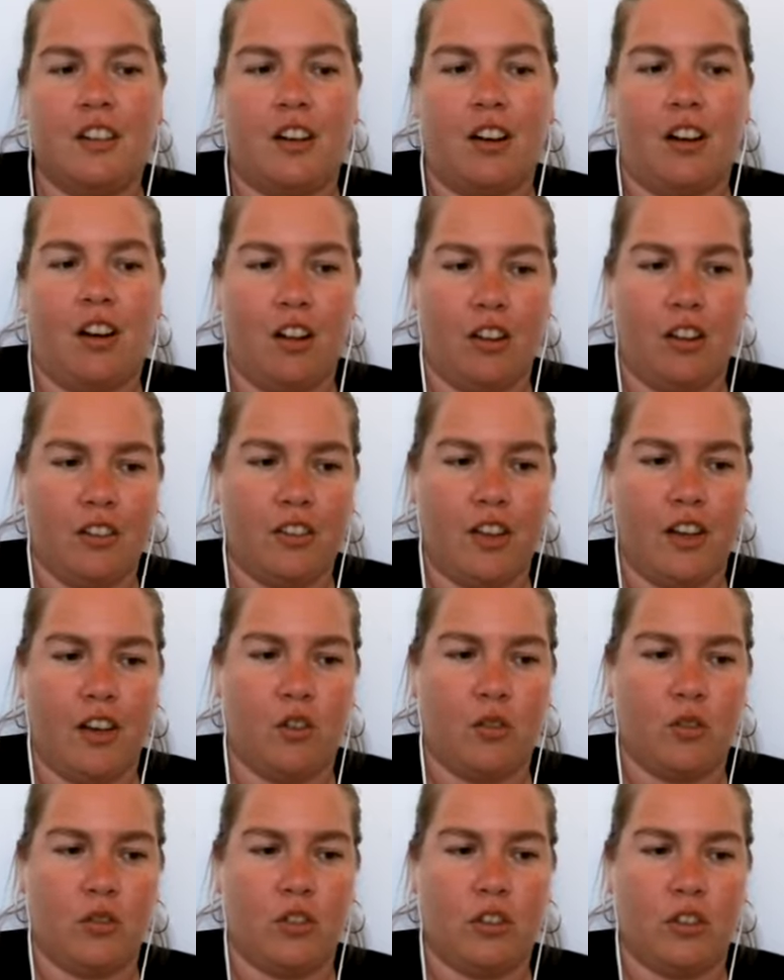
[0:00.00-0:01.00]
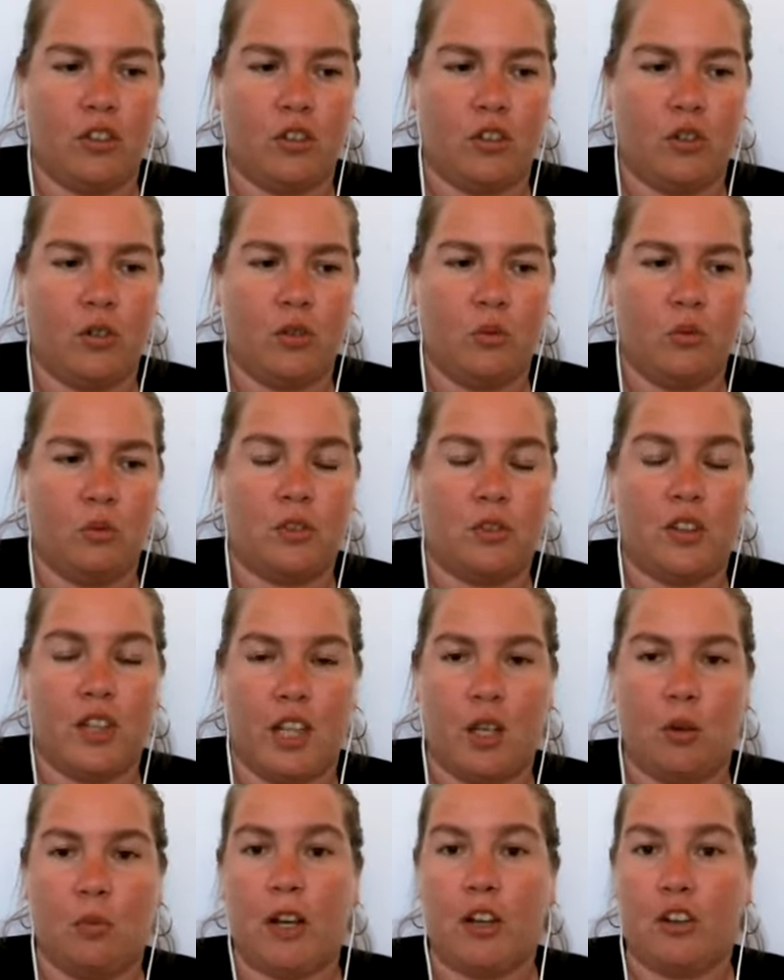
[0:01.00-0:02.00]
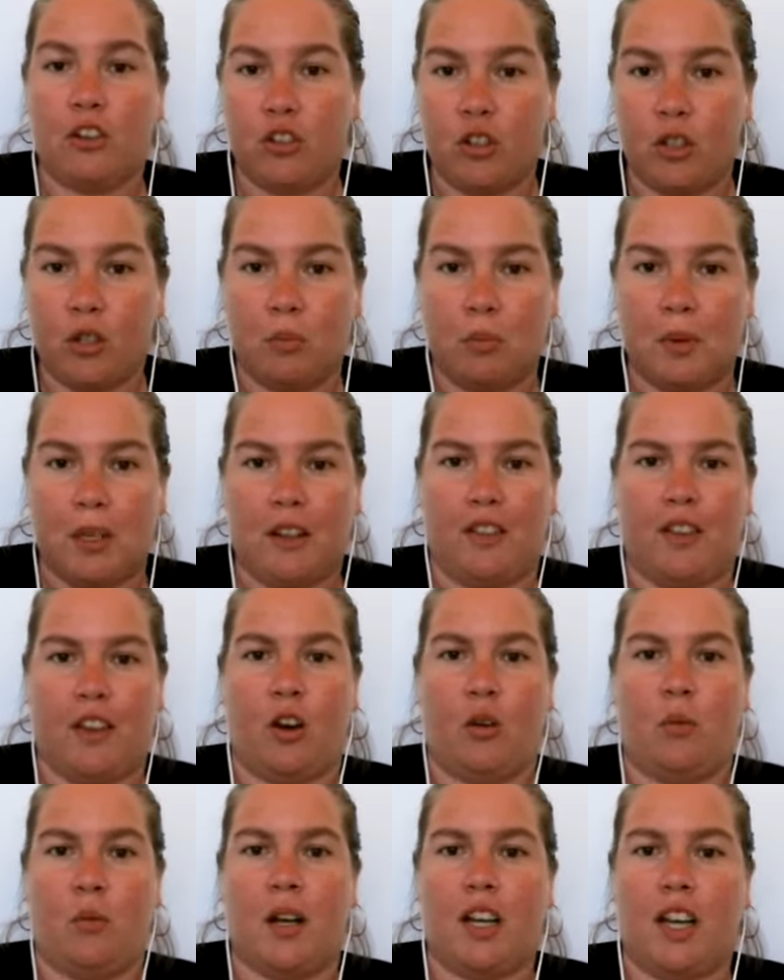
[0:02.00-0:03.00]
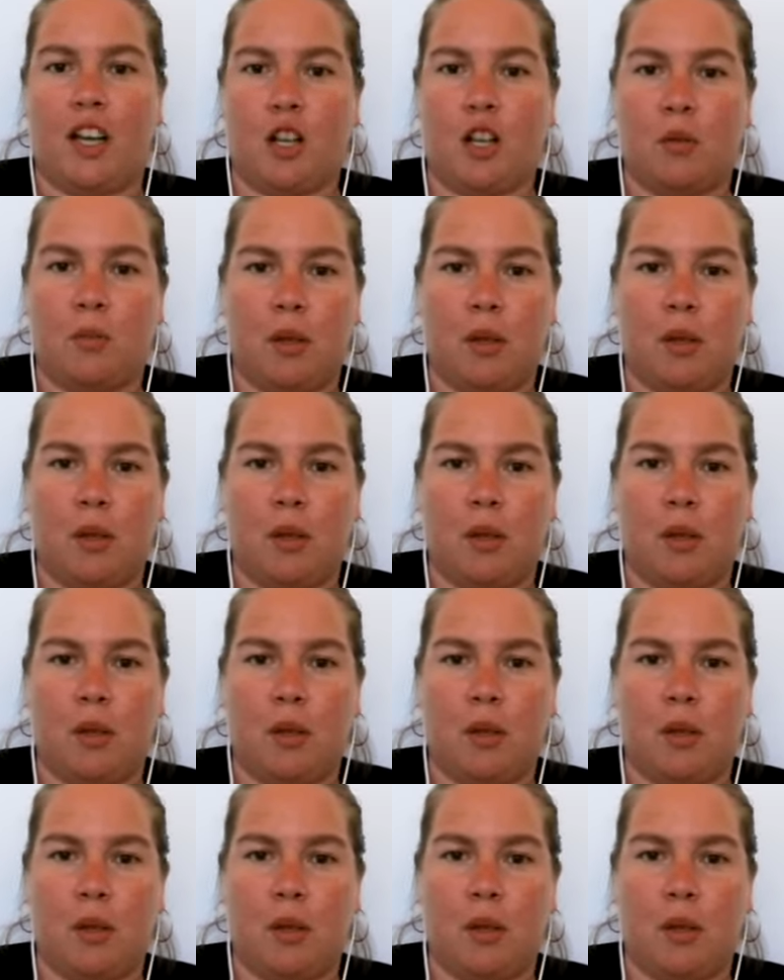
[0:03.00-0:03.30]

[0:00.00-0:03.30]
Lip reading: also to see what shouldn't be there, what needs to